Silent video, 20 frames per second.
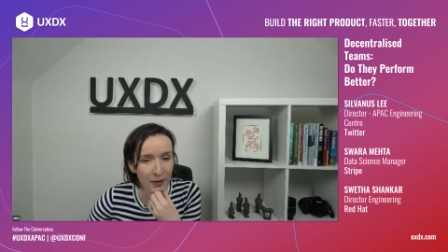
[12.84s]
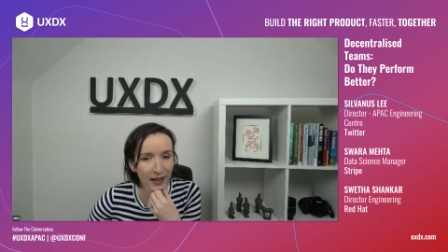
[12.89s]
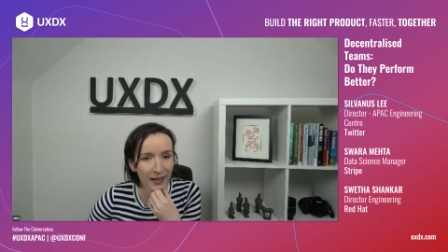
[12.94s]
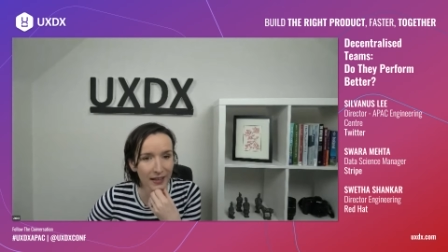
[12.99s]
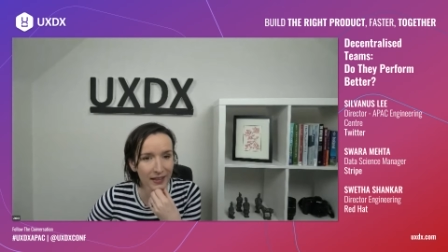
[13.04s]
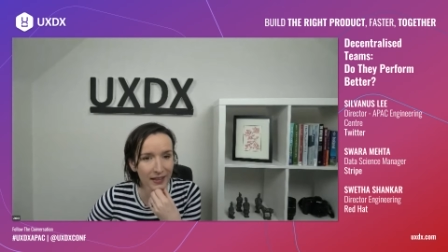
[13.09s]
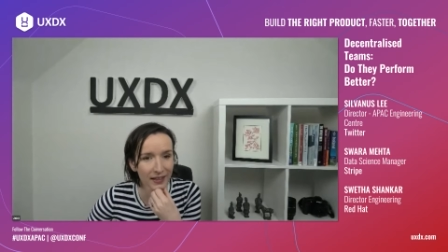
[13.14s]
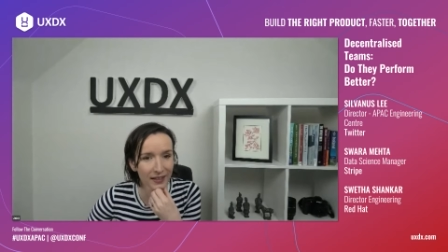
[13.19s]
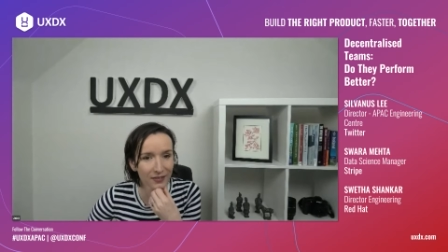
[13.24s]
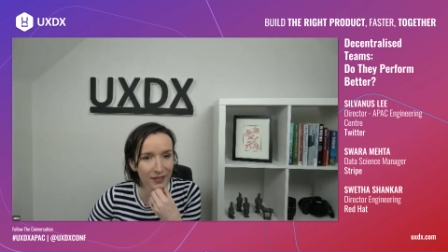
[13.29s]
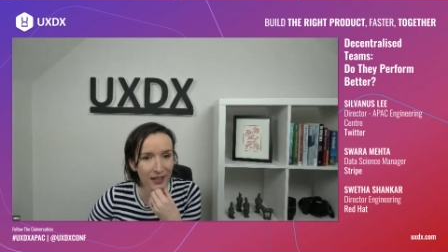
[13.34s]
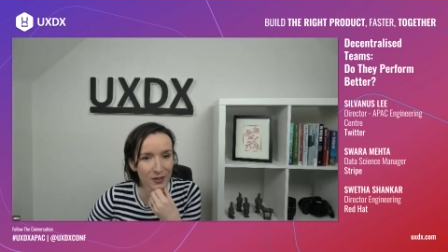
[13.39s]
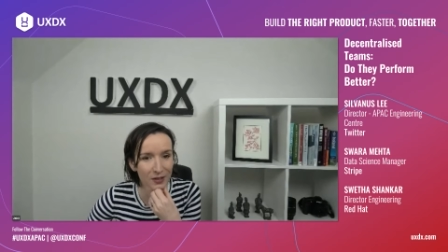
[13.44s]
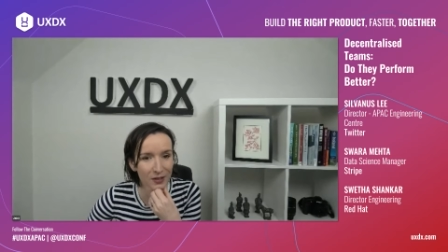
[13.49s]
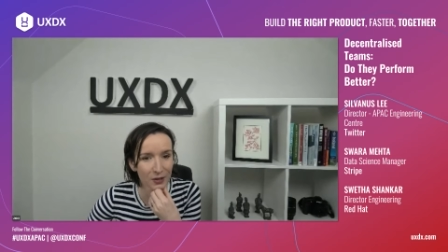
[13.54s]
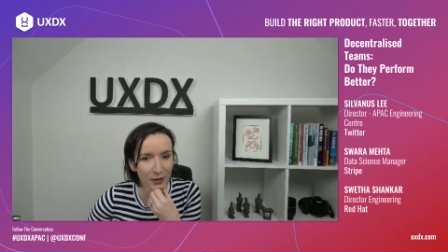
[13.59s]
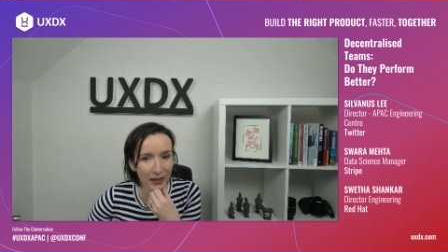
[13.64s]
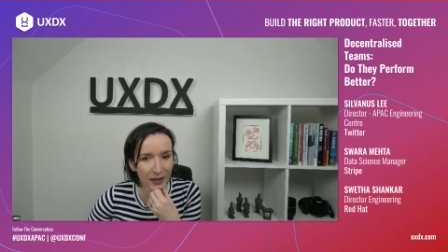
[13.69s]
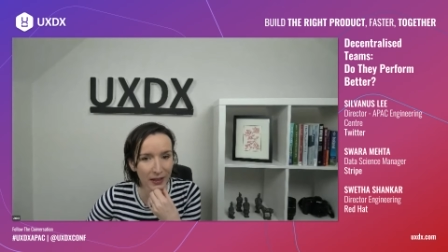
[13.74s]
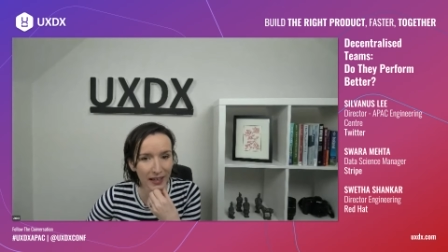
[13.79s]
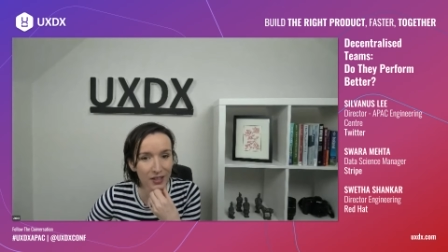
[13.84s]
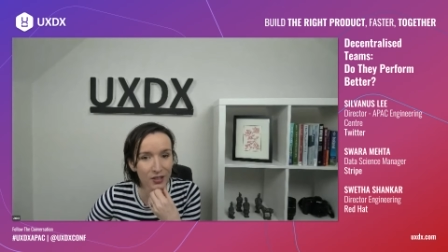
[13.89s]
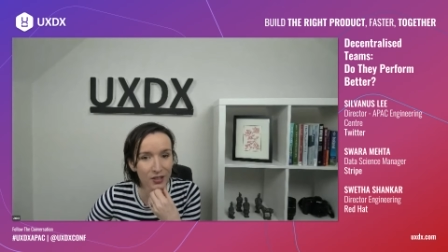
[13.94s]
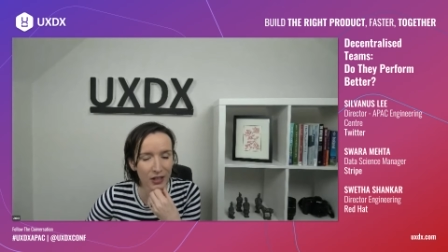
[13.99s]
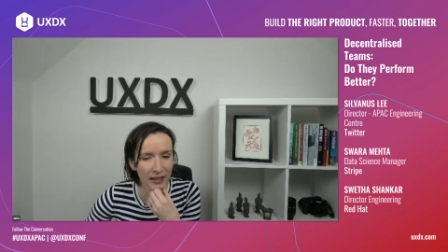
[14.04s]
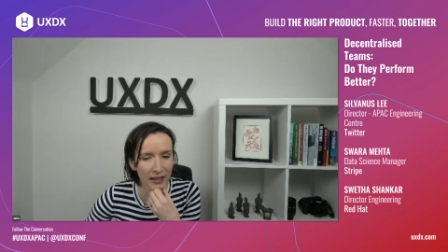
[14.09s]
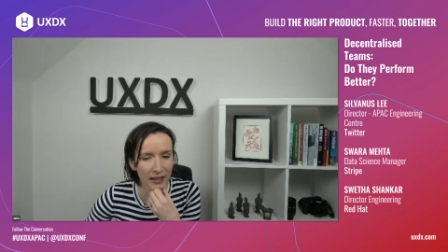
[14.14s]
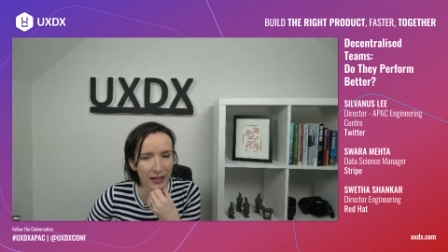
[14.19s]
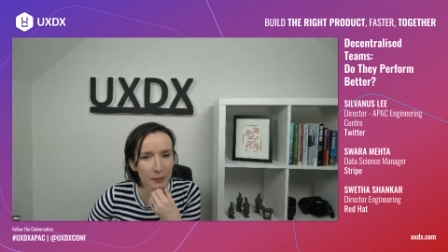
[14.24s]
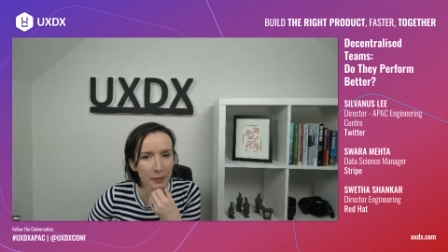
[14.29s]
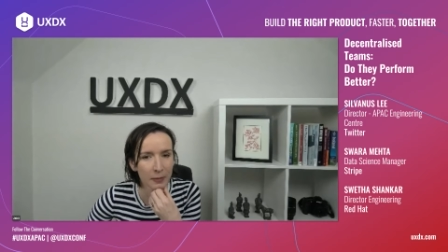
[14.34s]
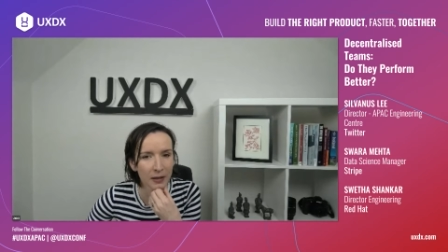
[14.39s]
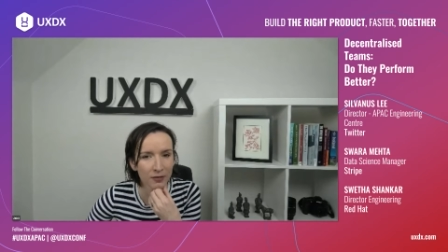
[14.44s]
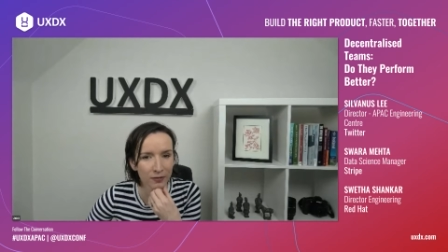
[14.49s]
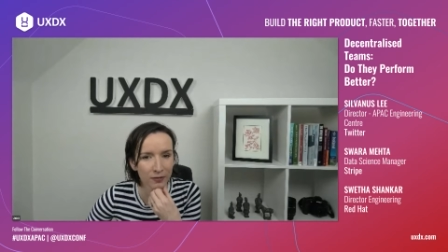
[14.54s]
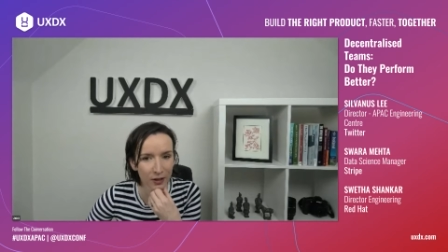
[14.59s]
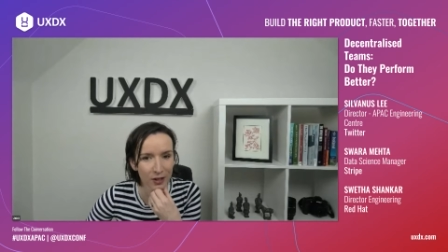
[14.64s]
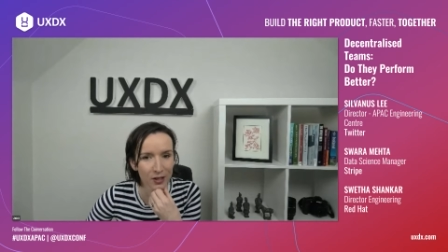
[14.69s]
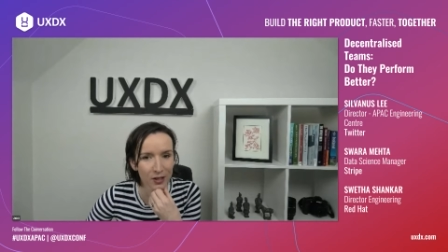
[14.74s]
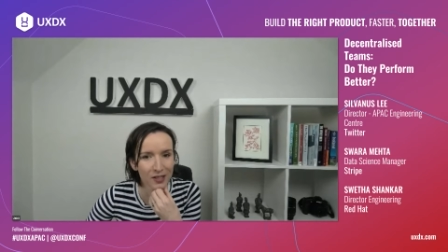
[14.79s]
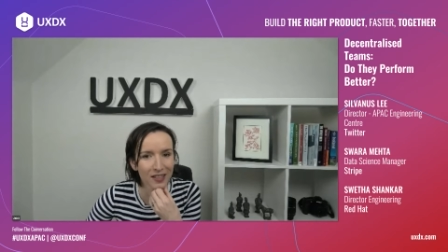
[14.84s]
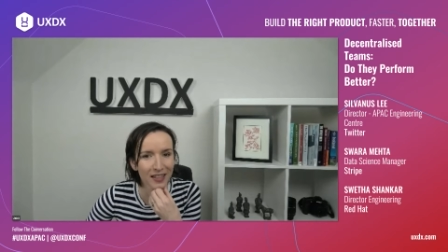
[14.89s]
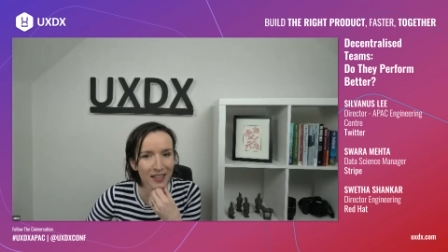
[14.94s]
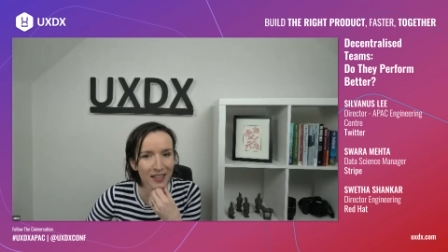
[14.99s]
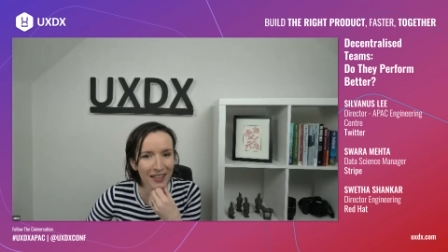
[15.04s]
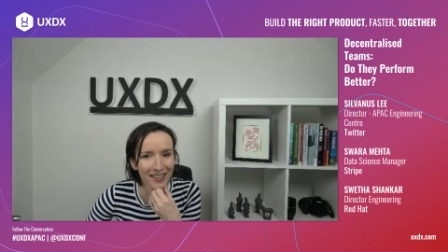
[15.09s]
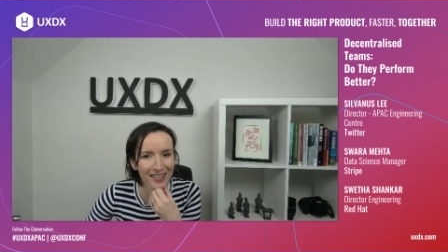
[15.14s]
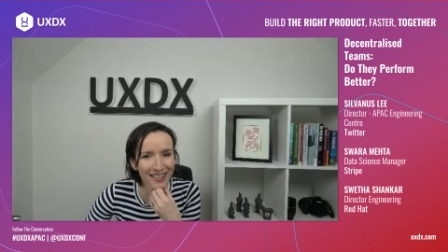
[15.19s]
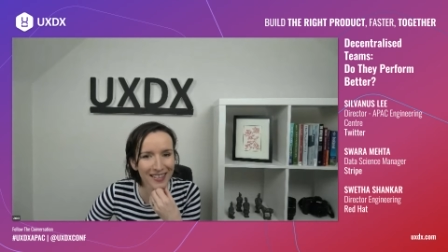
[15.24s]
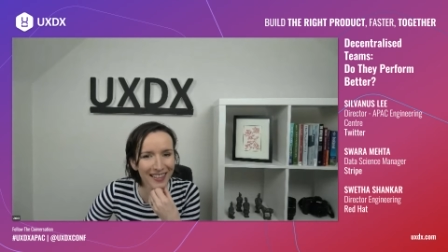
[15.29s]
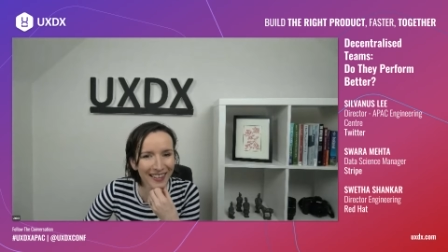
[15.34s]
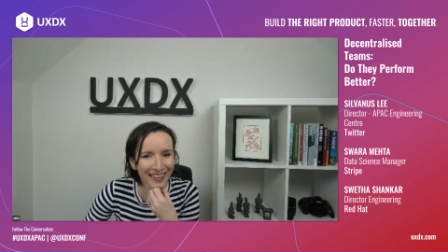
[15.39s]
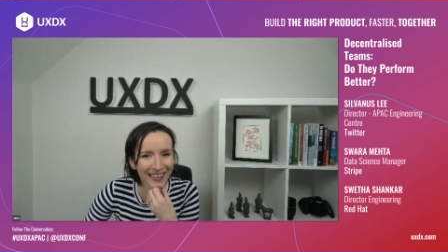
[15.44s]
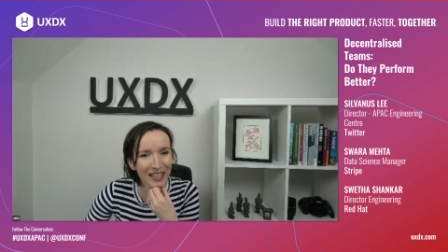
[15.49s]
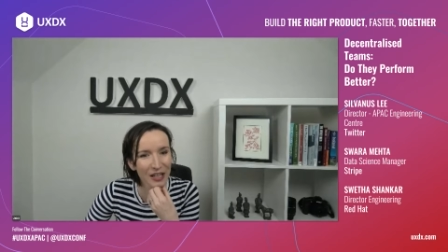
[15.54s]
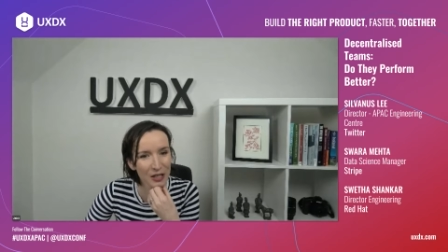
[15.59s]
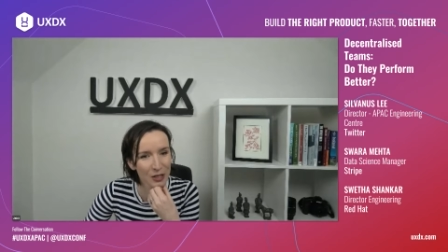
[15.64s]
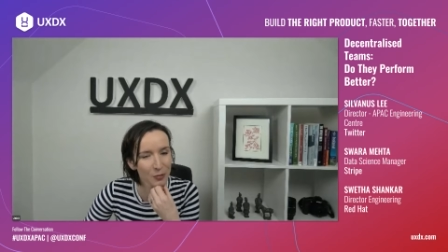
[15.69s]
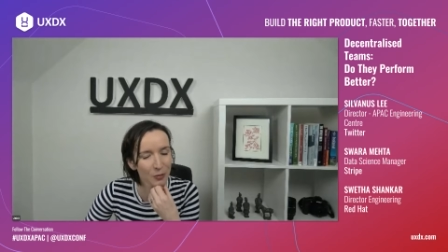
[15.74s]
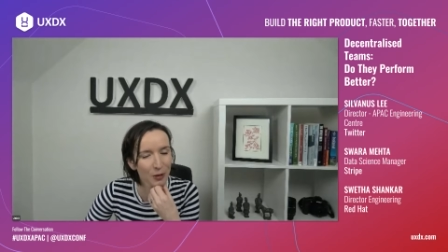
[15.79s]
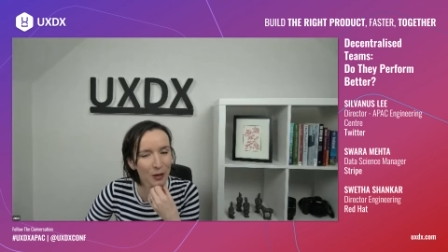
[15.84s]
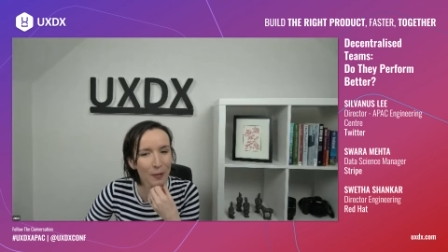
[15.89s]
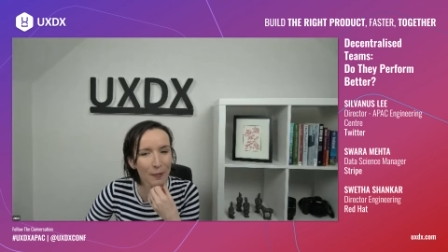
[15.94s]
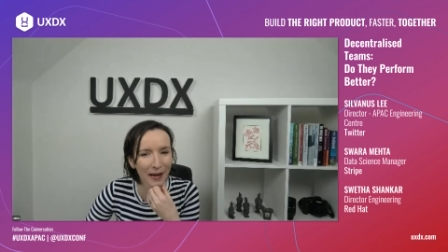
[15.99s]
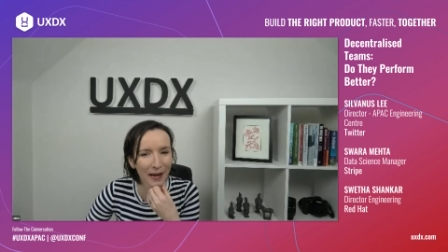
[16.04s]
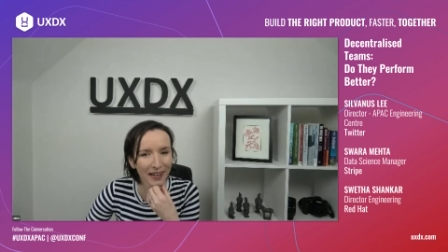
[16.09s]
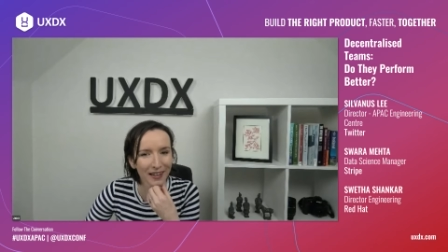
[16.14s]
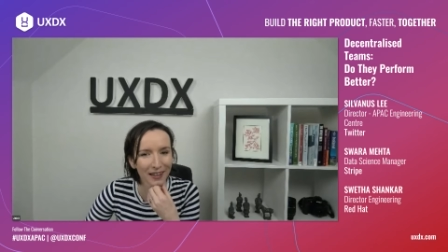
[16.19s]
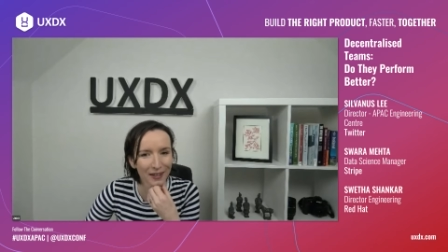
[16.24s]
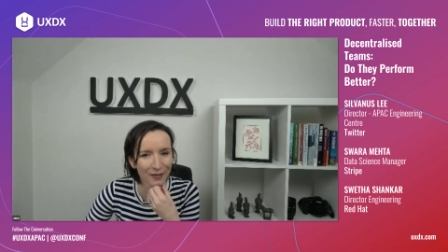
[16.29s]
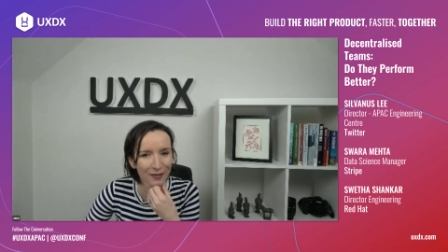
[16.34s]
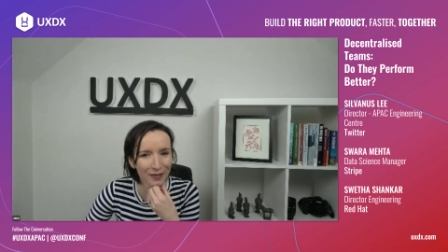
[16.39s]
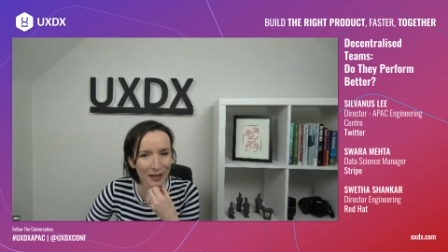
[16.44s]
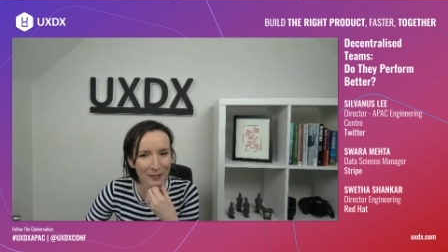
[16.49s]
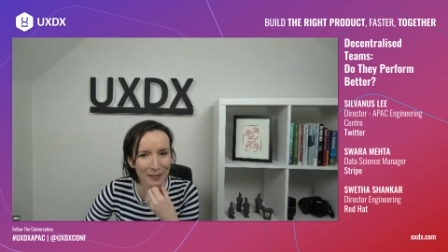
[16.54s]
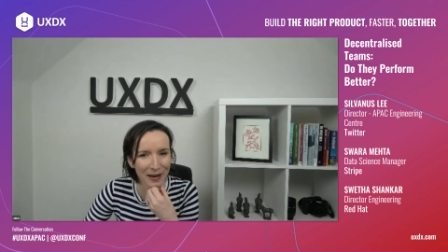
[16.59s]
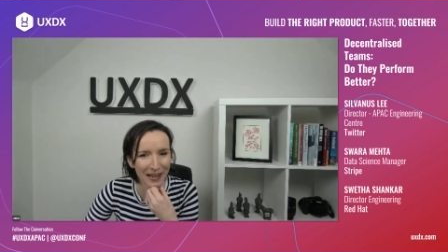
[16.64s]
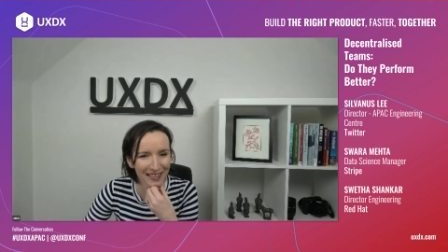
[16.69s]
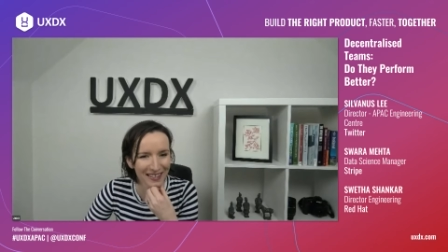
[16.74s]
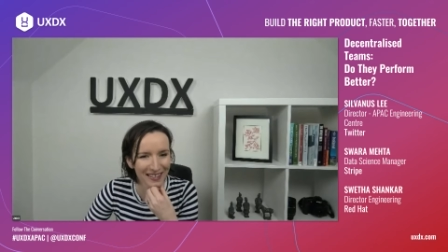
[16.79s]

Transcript: if that's okay. Gentlemen first, I guess, because we're a panel of female.